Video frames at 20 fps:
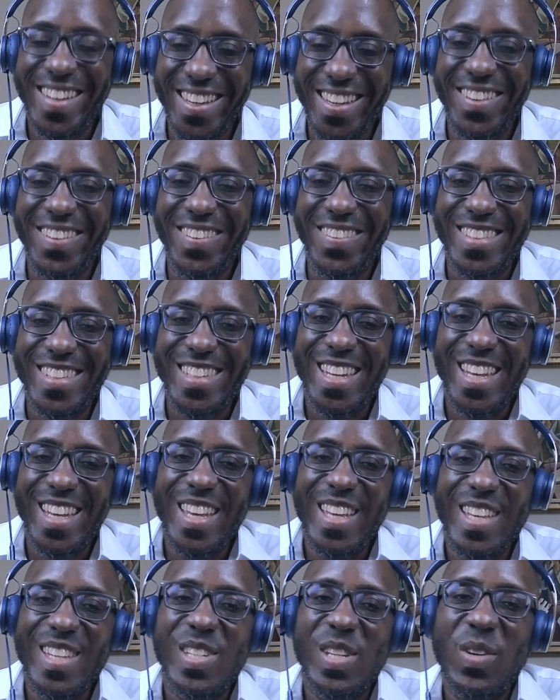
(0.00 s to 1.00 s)
goat.
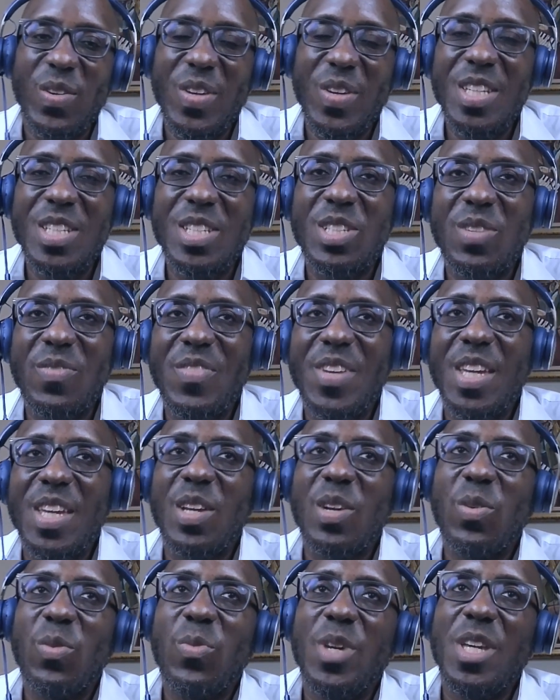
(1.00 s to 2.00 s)
So in
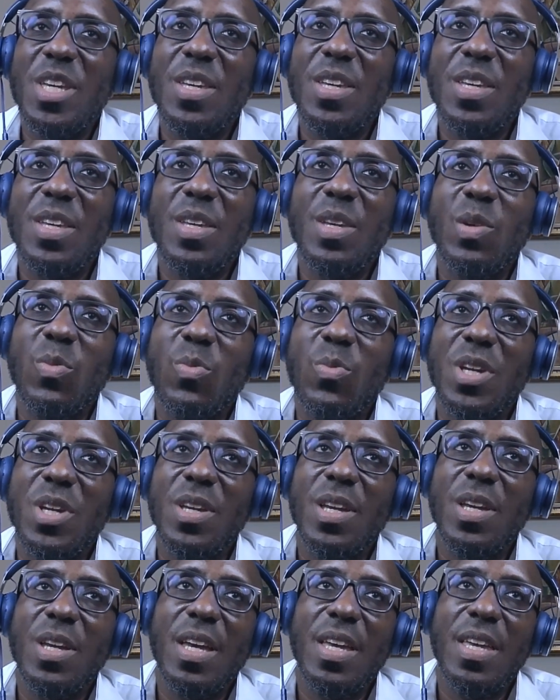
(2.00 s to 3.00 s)
Jamaica,
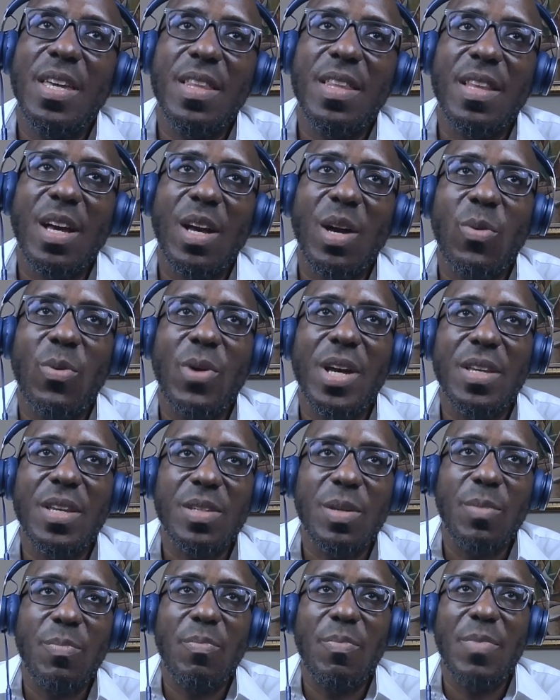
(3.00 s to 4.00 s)
we eat that quite
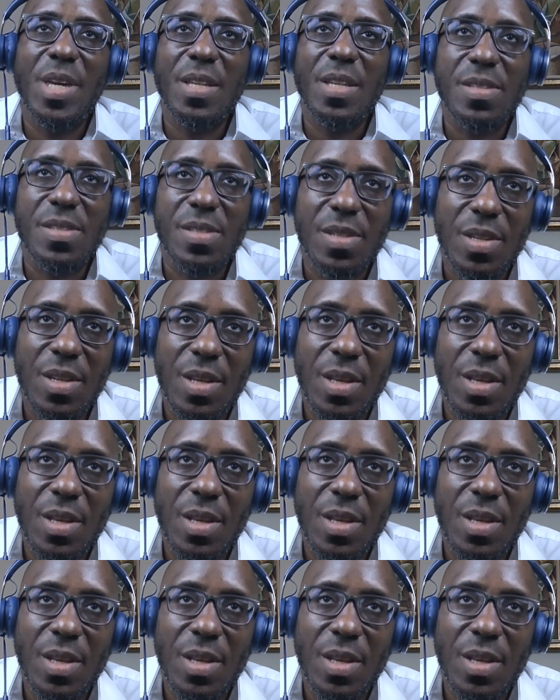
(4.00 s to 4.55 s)
a bit.